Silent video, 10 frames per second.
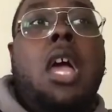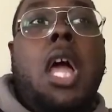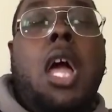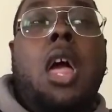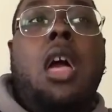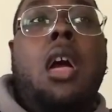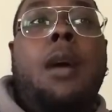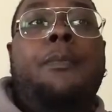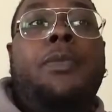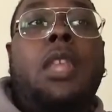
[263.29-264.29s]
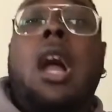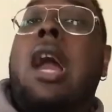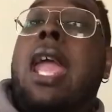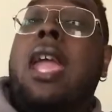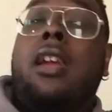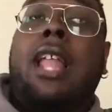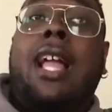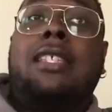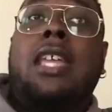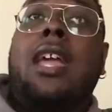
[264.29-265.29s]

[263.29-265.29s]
Our air, like I said,